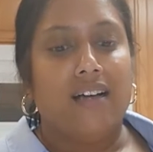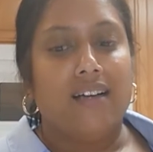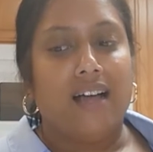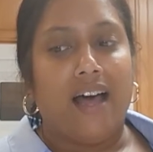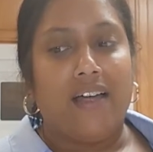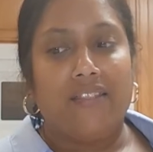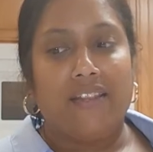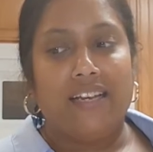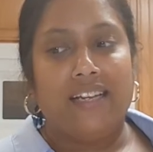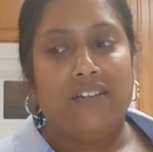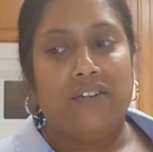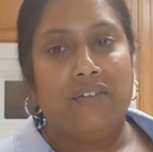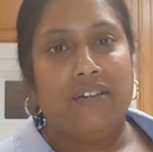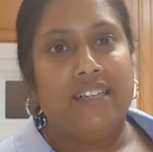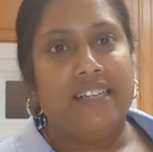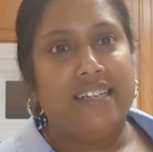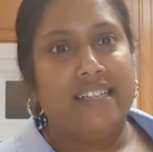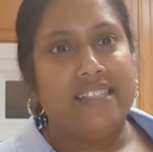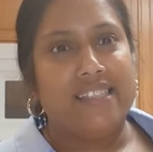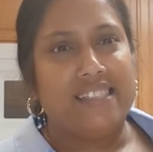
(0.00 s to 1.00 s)
other
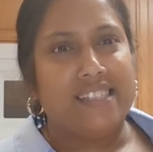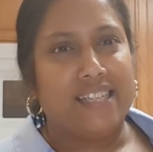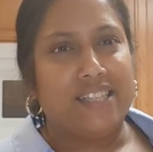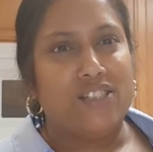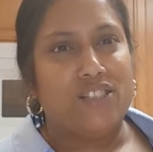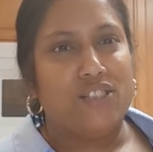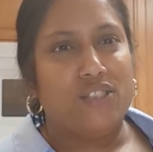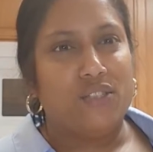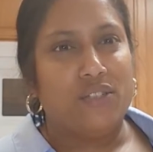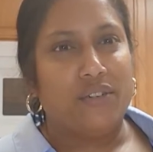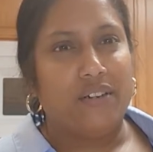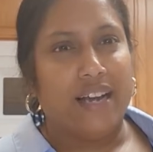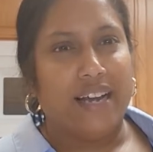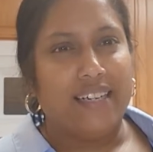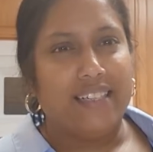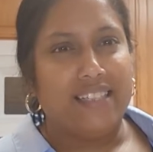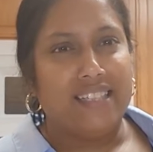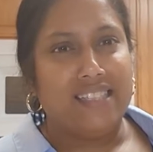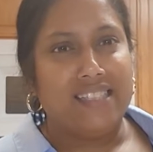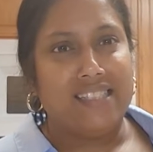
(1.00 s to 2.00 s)
ingredients in to
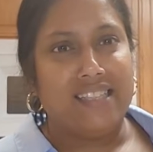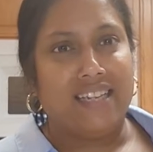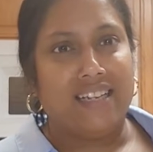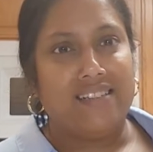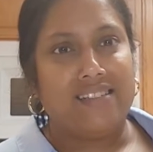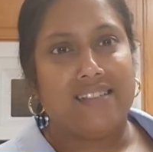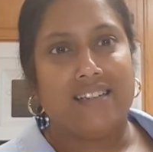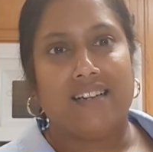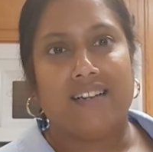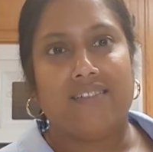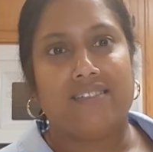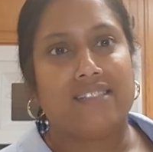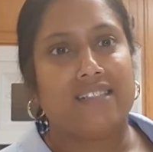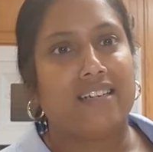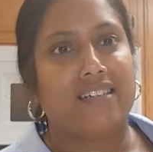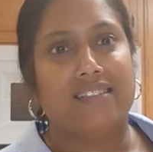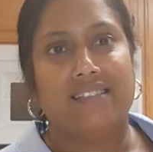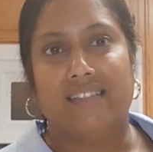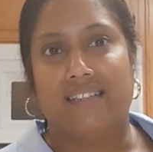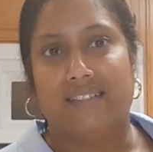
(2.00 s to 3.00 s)
create these things. And I was
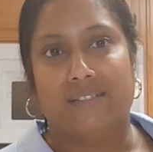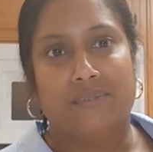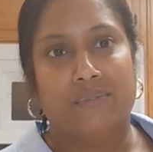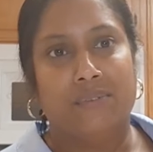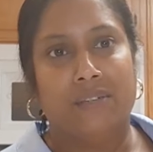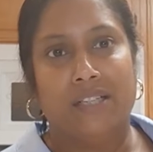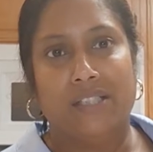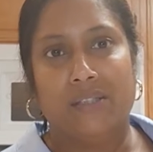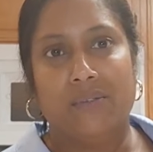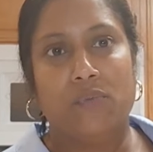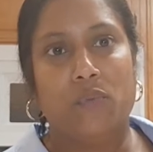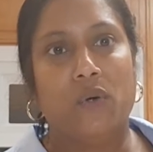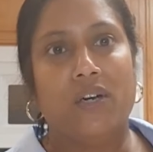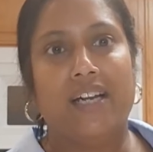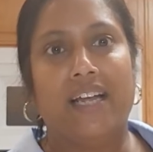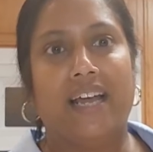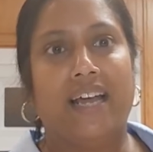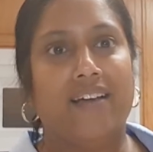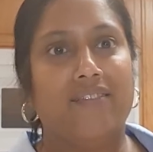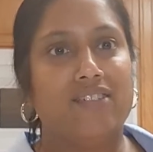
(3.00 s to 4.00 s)
like, no, I don't want
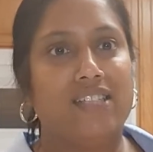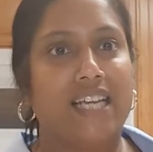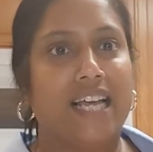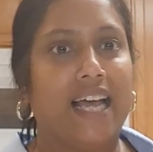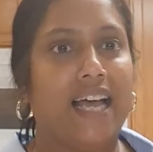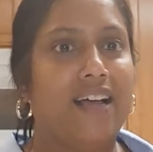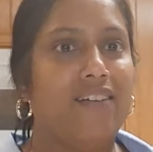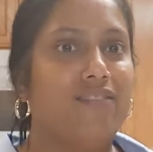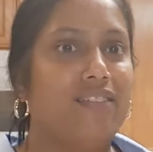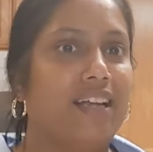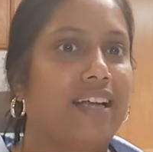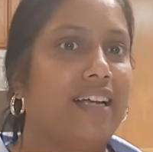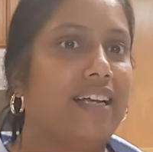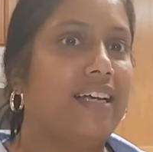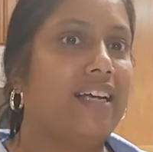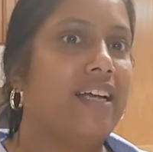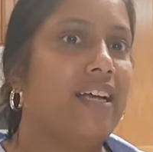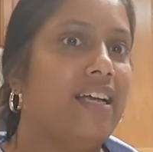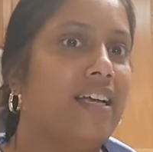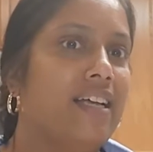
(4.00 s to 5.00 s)
to have to have
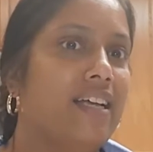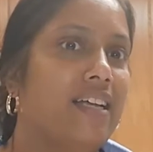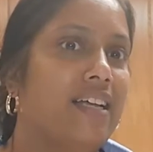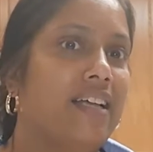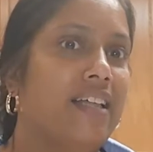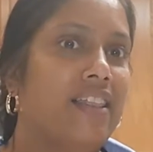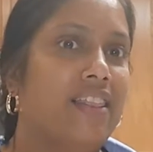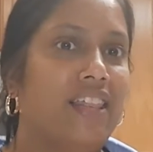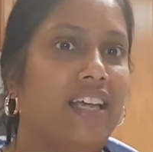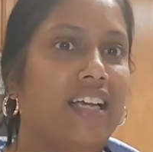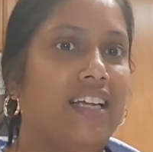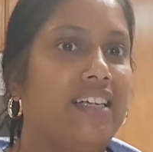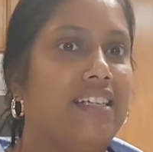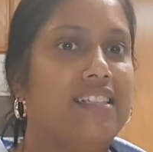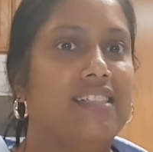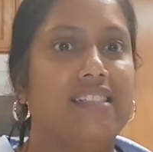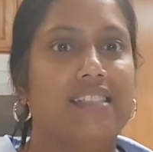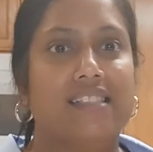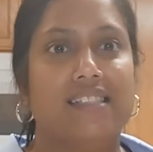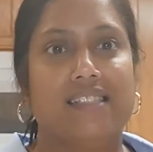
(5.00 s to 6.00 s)
like
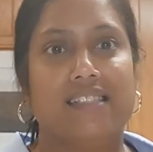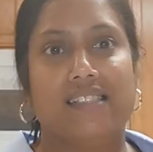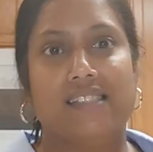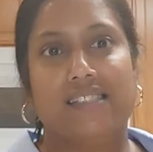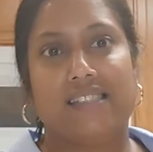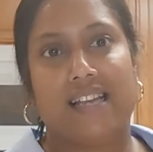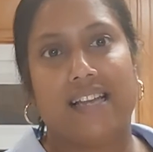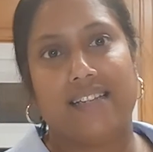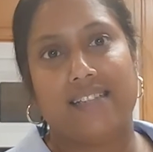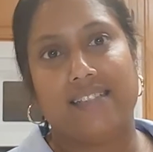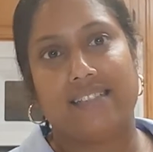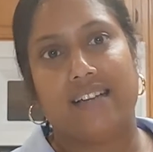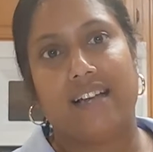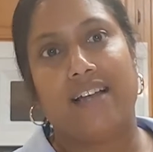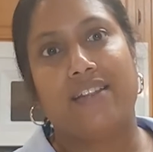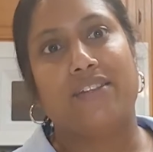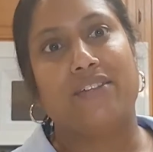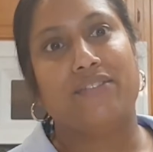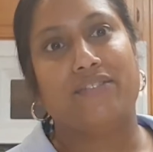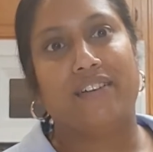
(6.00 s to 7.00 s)
thickeners and
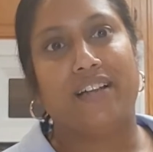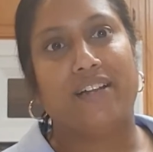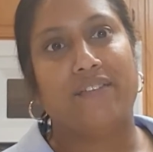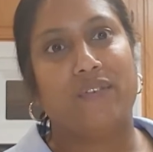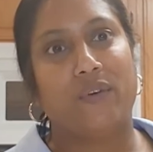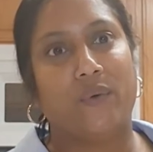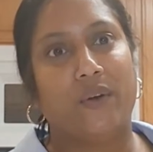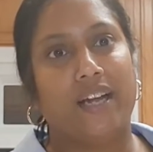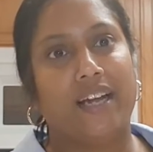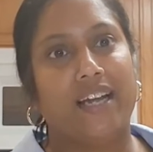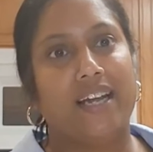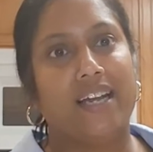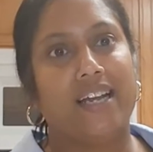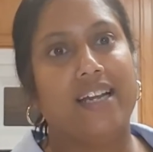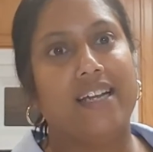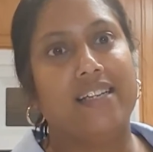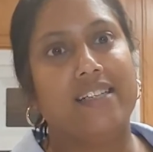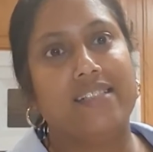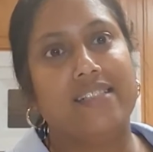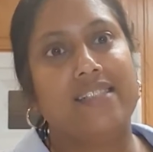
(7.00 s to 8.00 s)
other
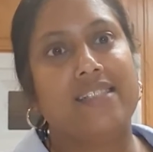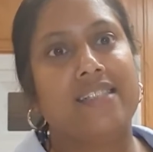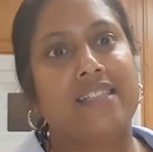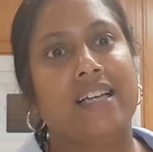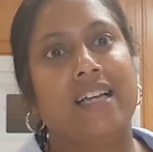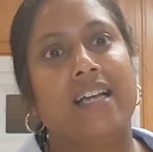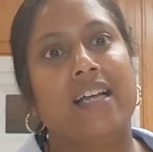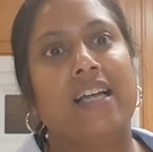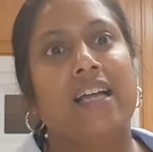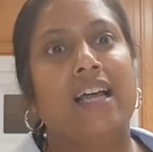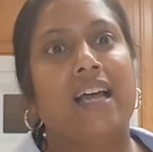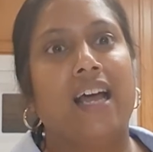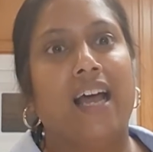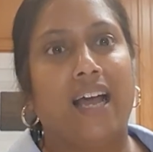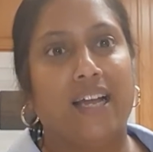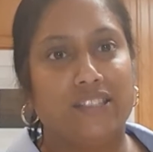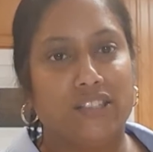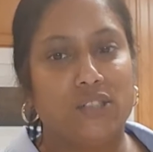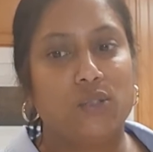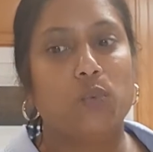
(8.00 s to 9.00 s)
flavorings.
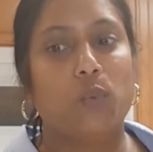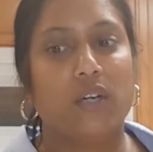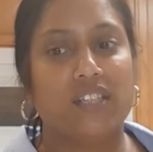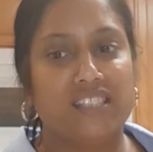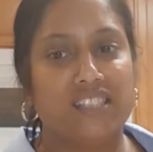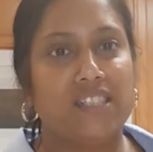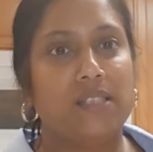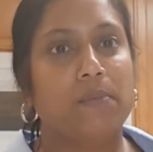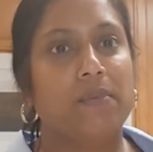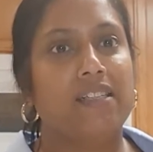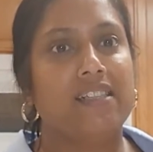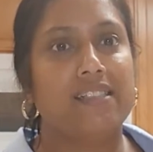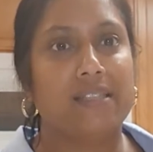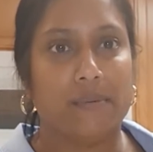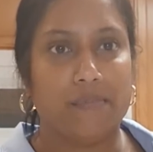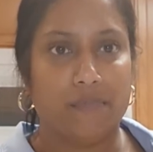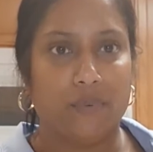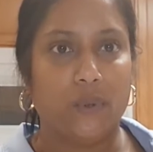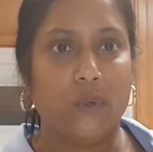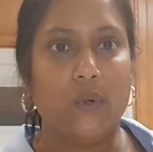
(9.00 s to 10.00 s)
I just want it to be
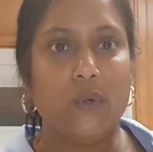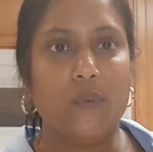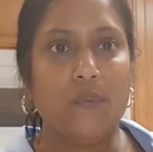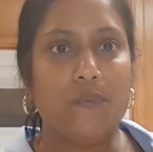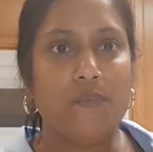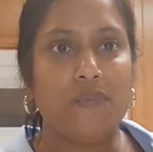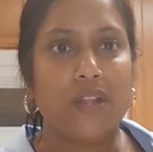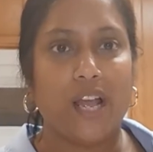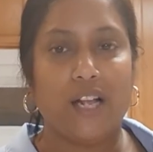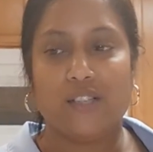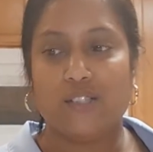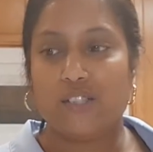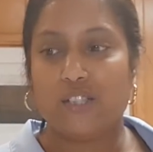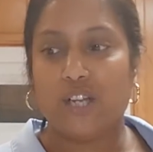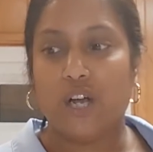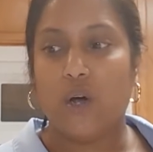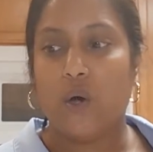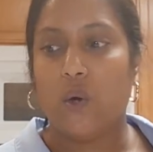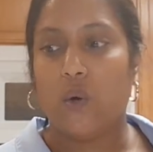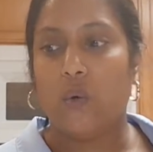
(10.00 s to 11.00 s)
simple. And
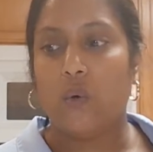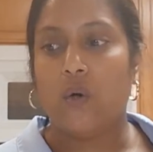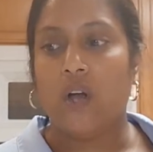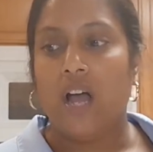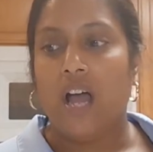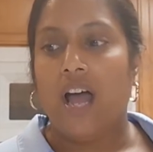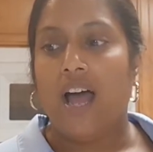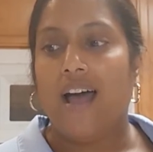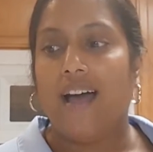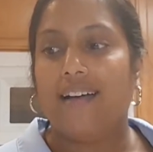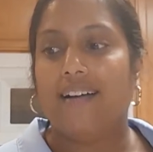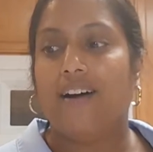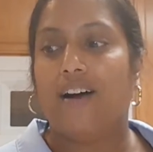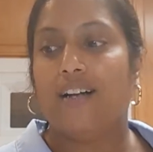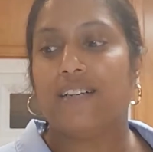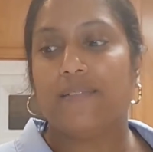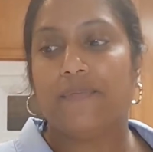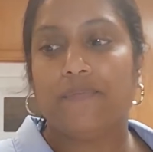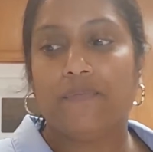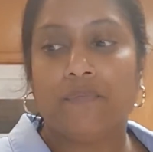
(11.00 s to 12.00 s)
so I
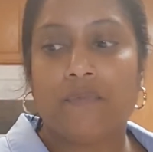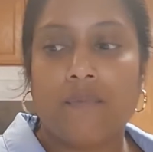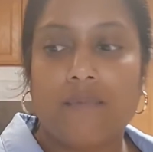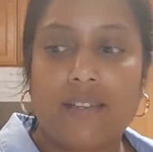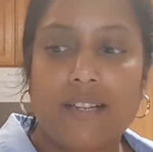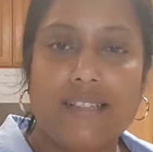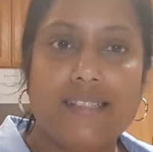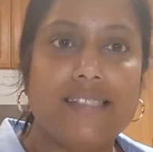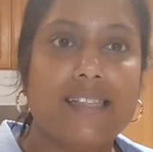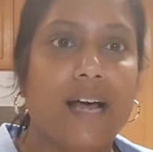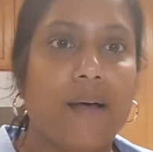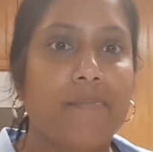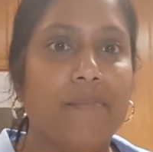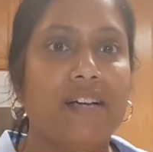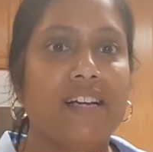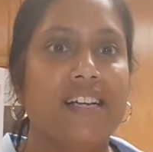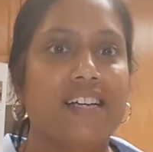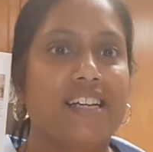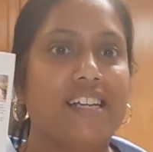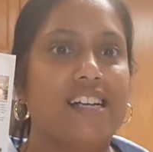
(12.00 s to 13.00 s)
got some
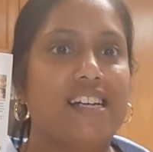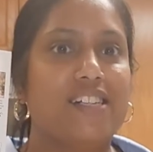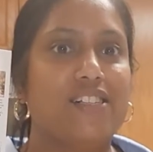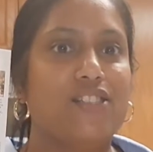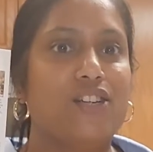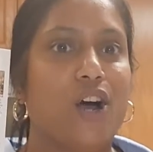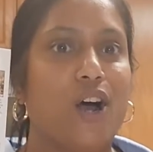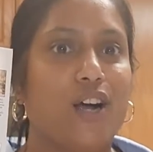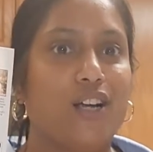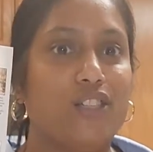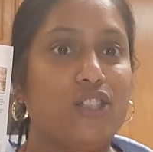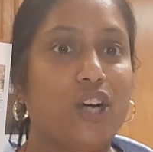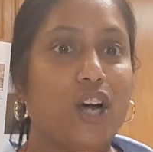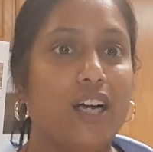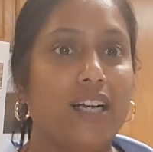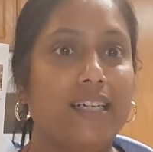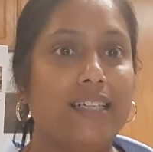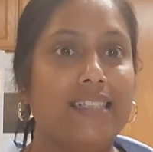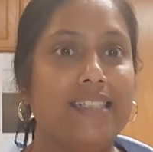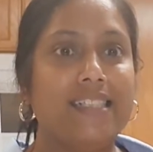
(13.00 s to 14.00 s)
dark
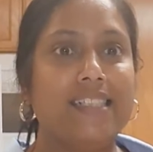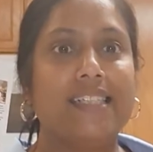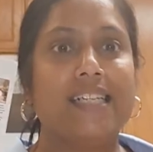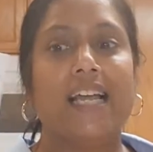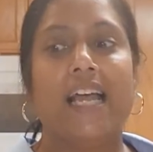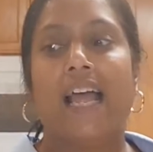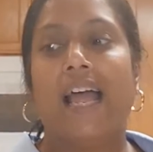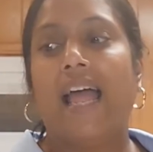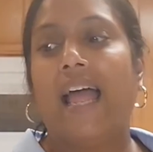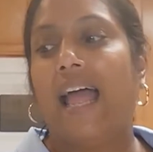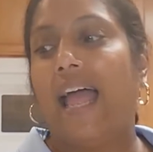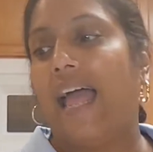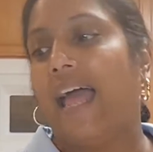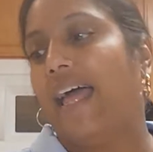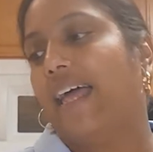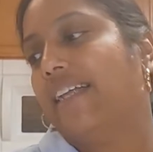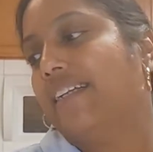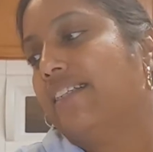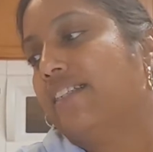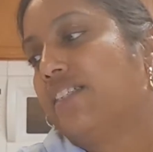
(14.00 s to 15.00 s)
chocolate
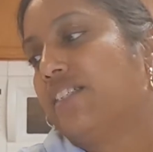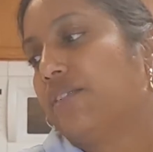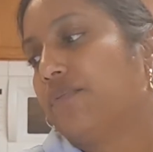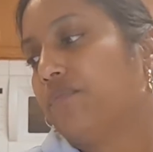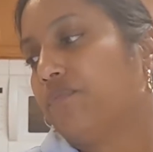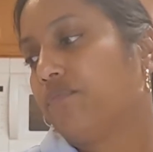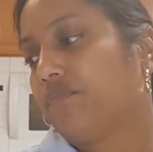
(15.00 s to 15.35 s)
and